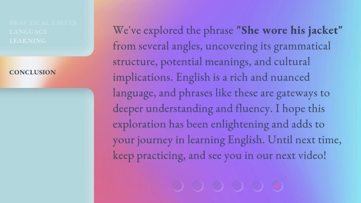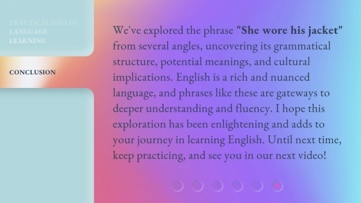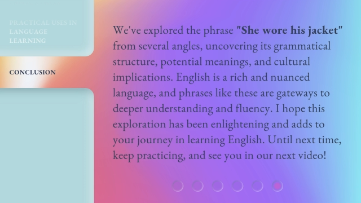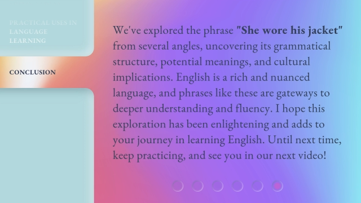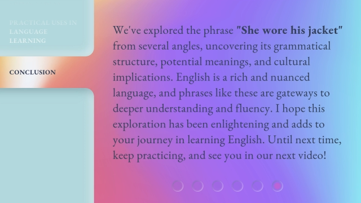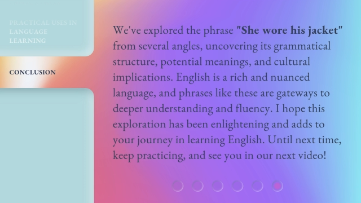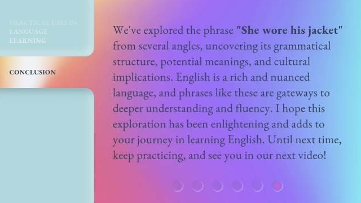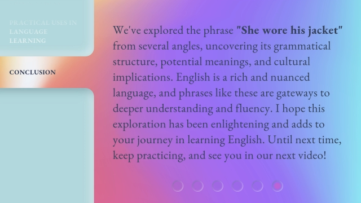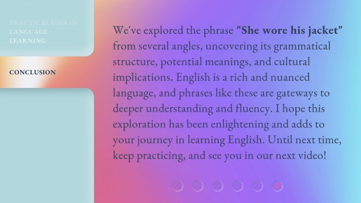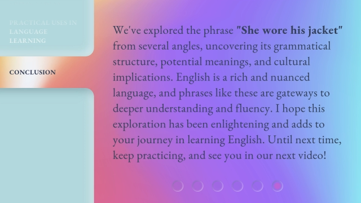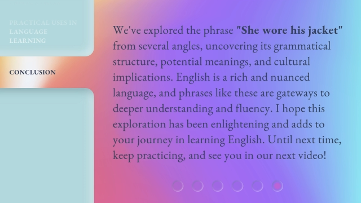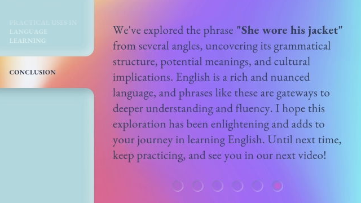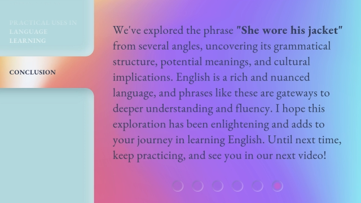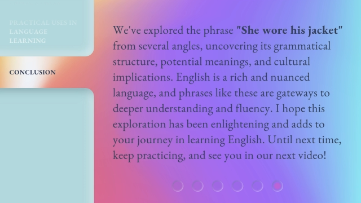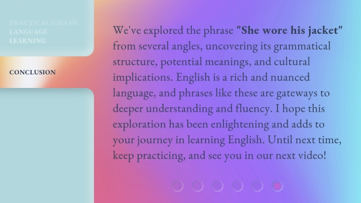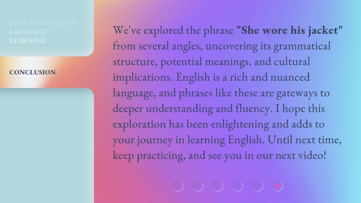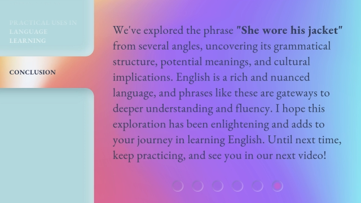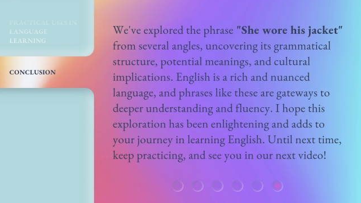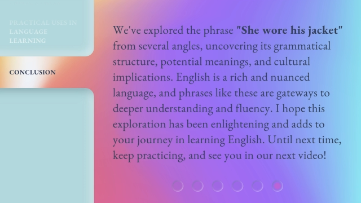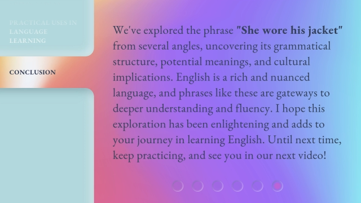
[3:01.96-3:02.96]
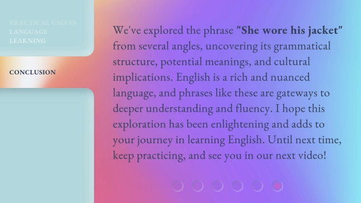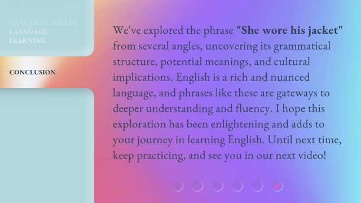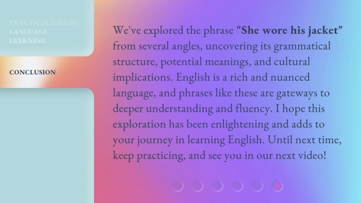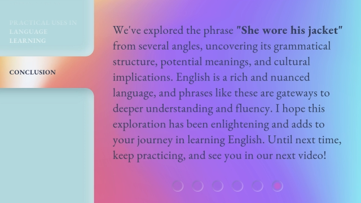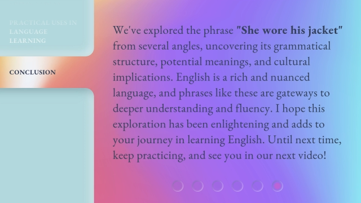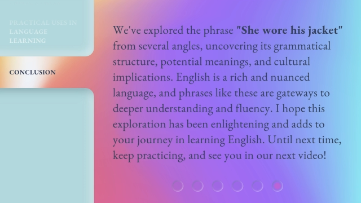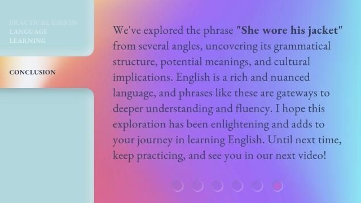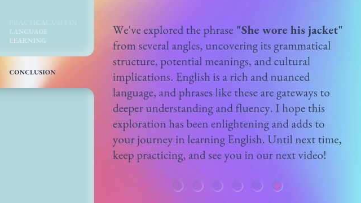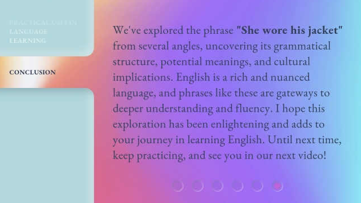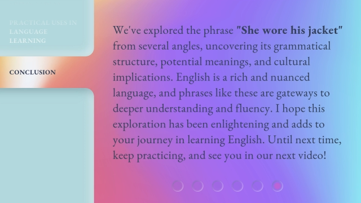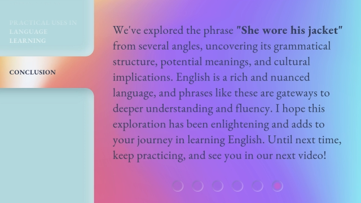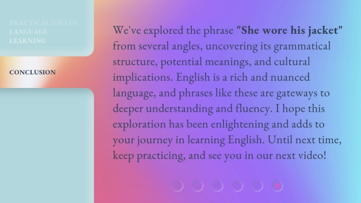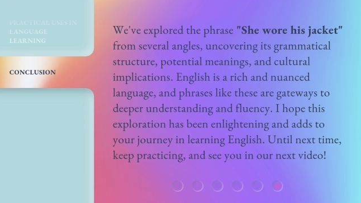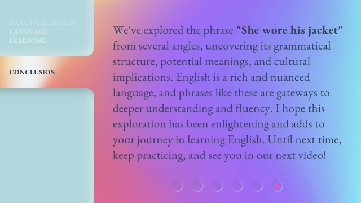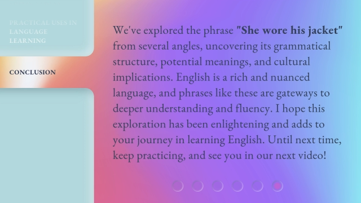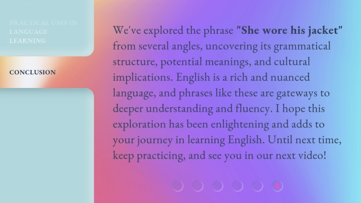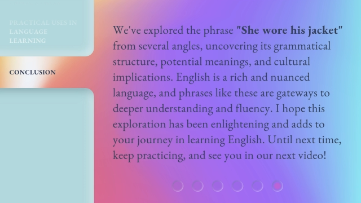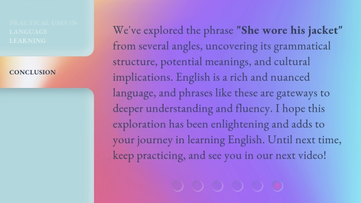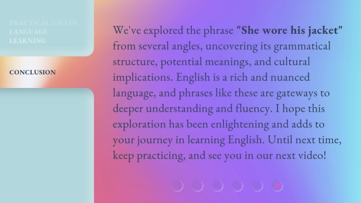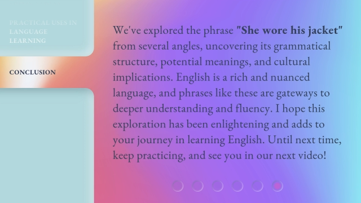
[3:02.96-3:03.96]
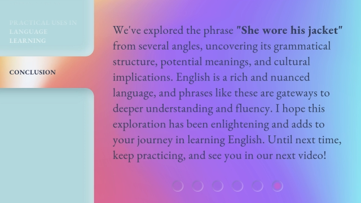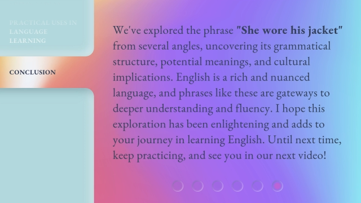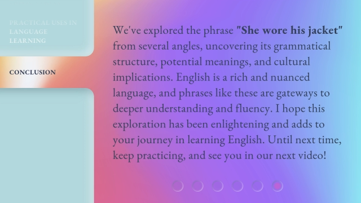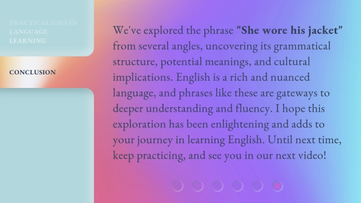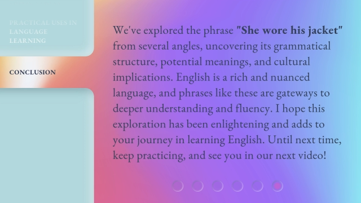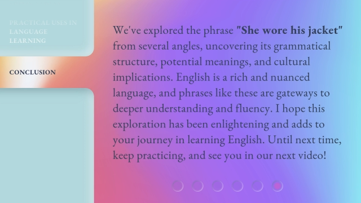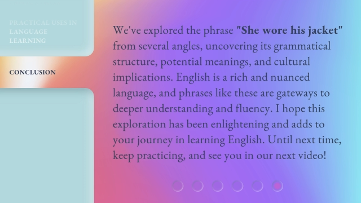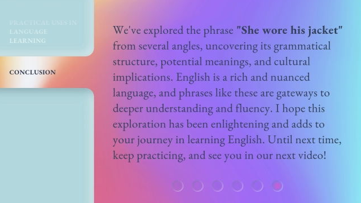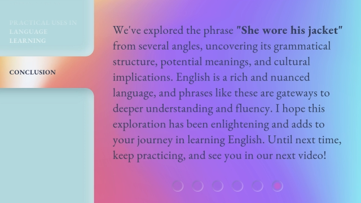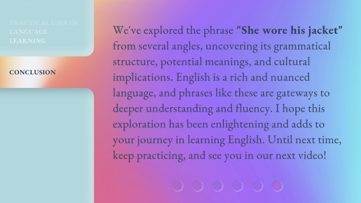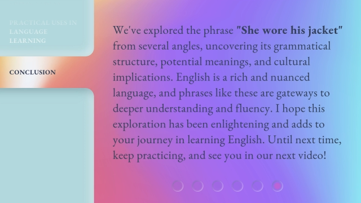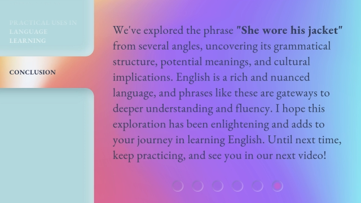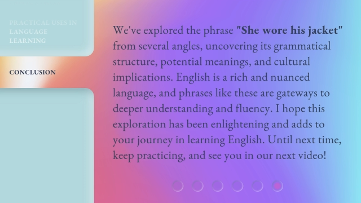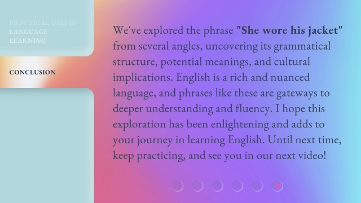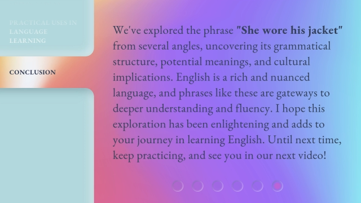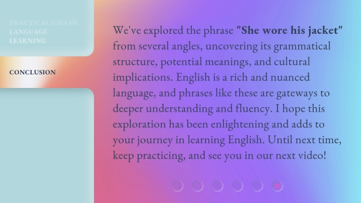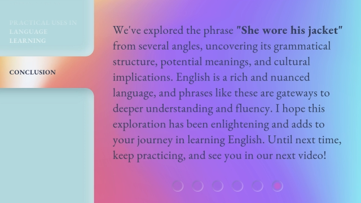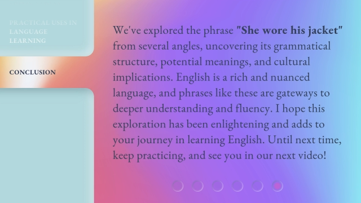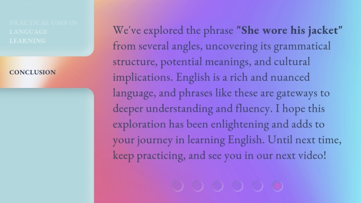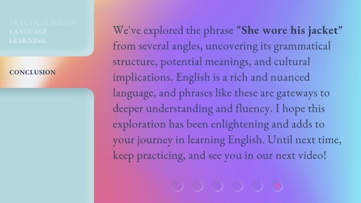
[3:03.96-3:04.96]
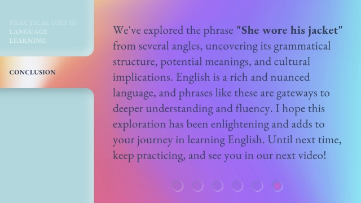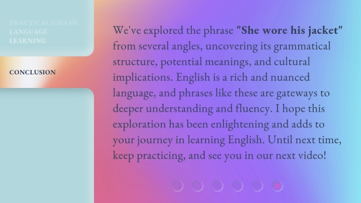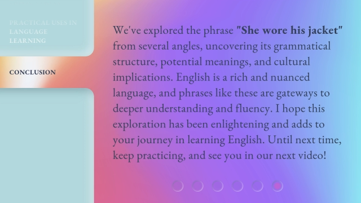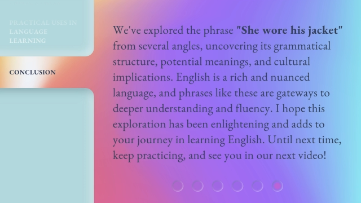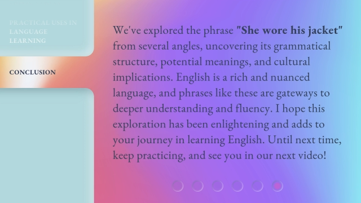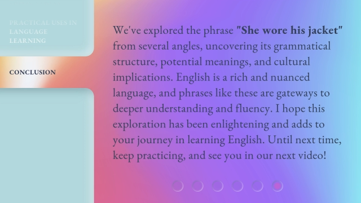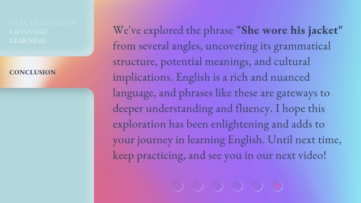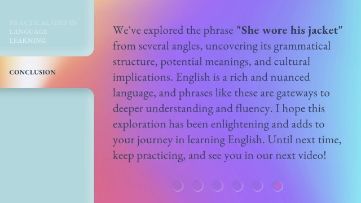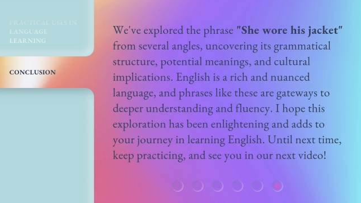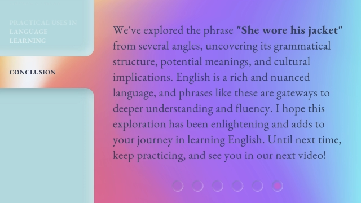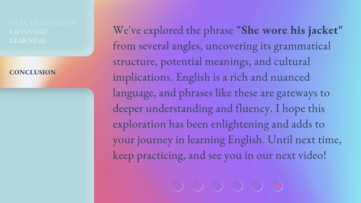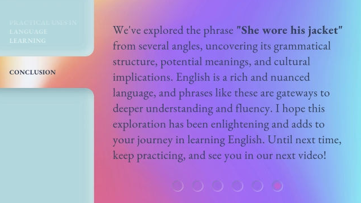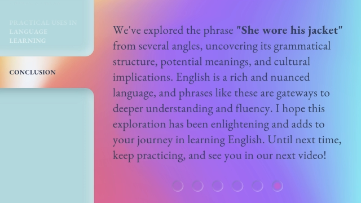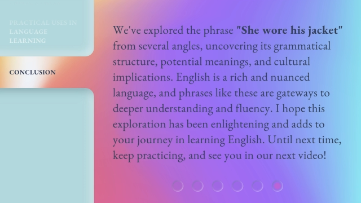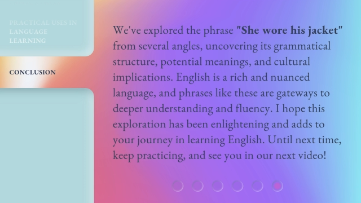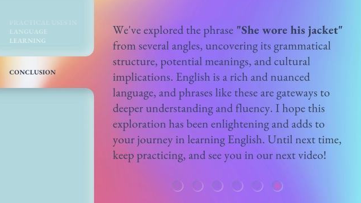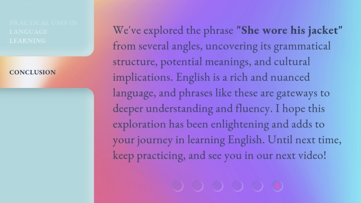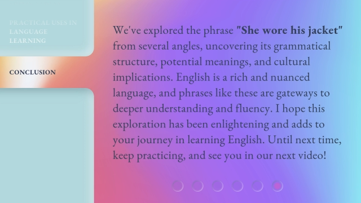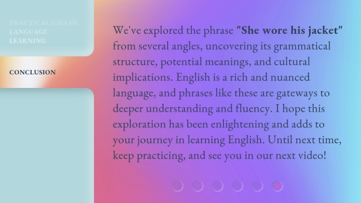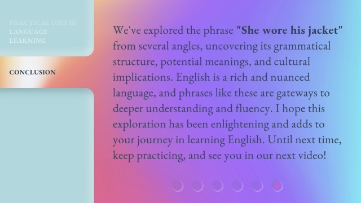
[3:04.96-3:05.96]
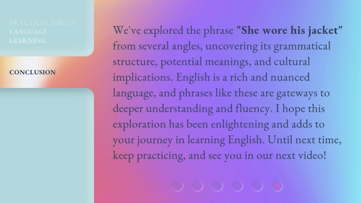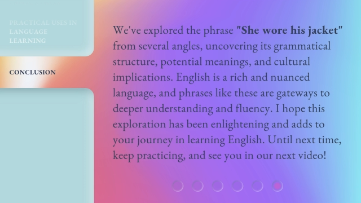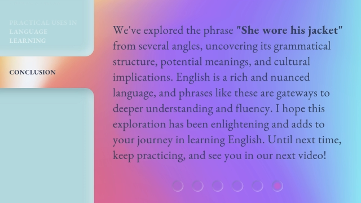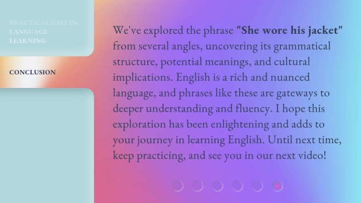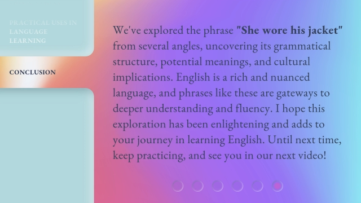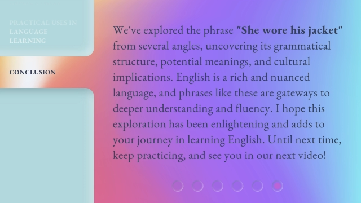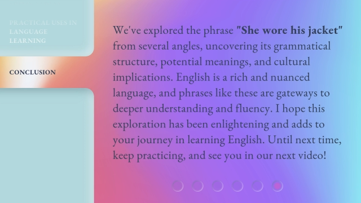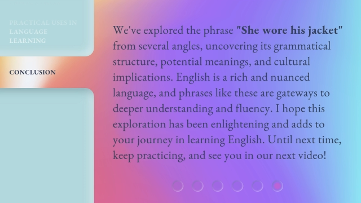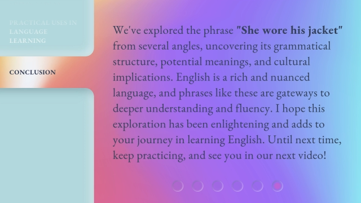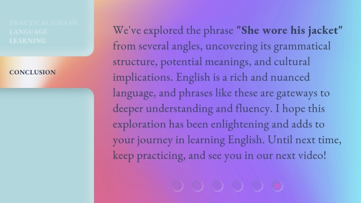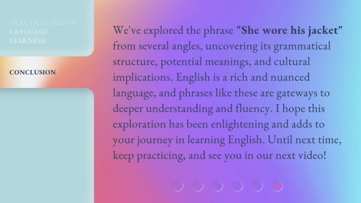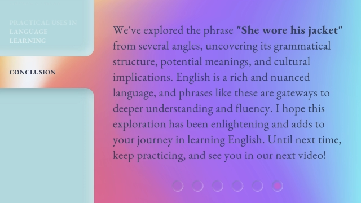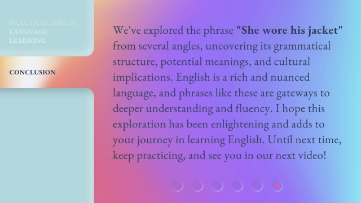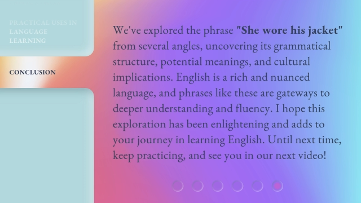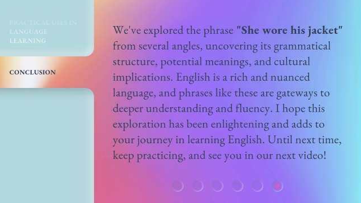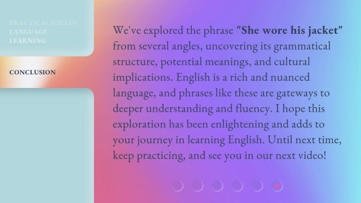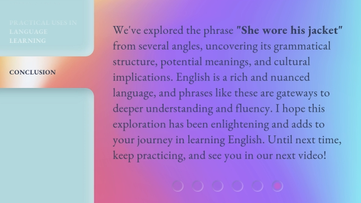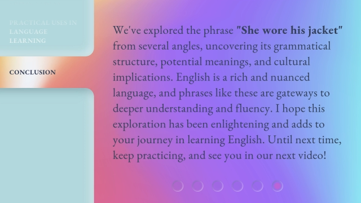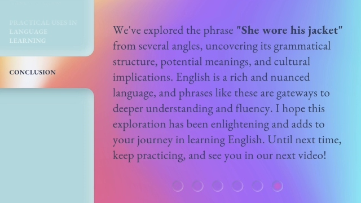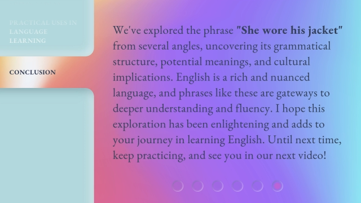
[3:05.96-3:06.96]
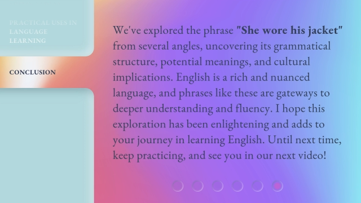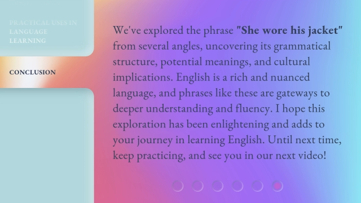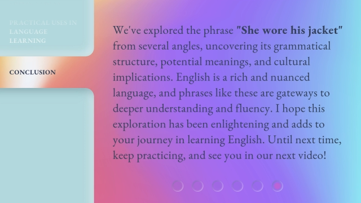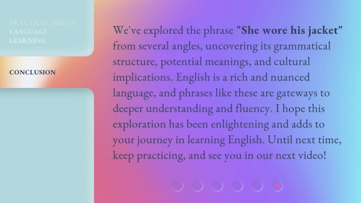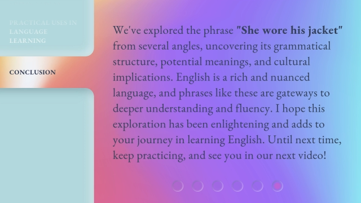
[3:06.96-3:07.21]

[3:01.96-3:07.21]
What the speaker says: (no speaker visible)